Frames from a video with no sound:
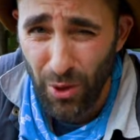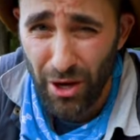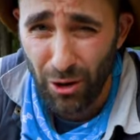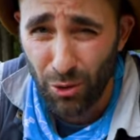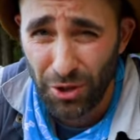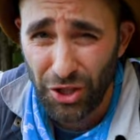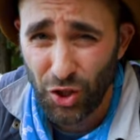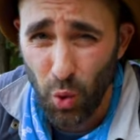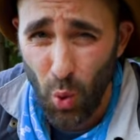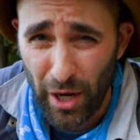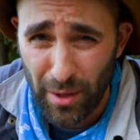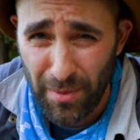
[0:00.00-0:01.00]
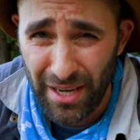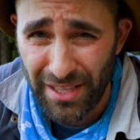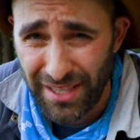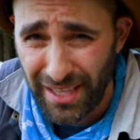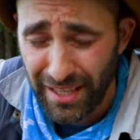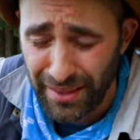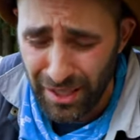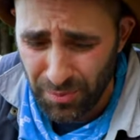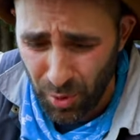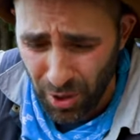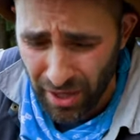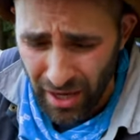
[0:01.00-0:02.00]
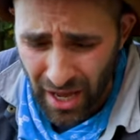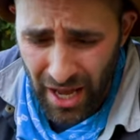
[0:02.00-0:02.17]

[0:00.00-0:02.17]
we are only 20 minutes in at this point.